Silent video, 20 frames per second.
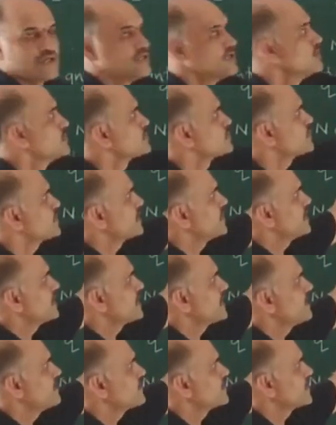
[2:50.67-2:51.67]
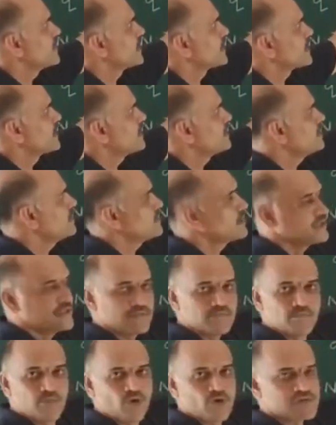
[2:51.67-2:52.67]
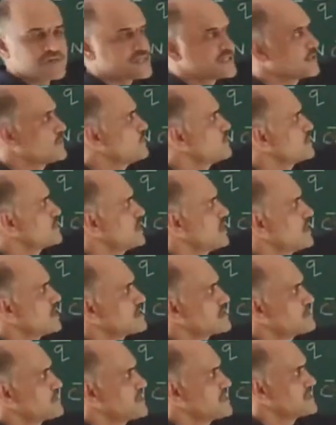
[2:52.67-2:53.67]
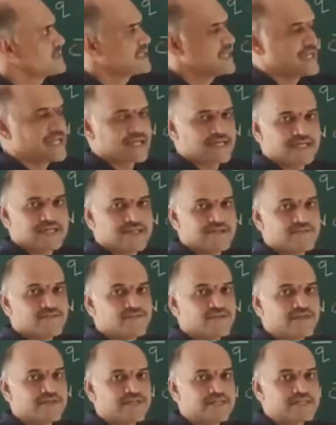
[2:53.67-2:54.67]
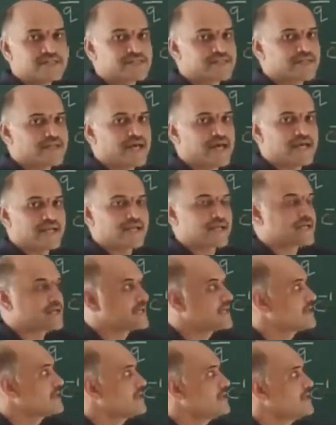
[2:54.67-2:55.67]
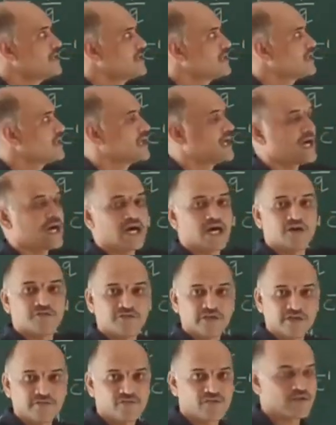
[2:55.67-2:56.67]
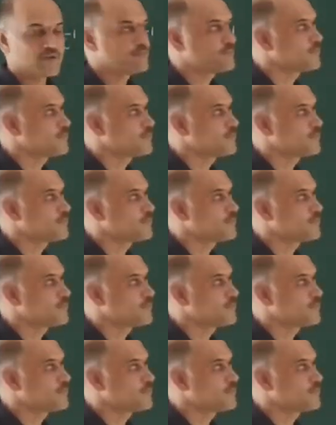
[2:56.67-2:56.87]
So here I have taken positive charge, means electric field is directed away from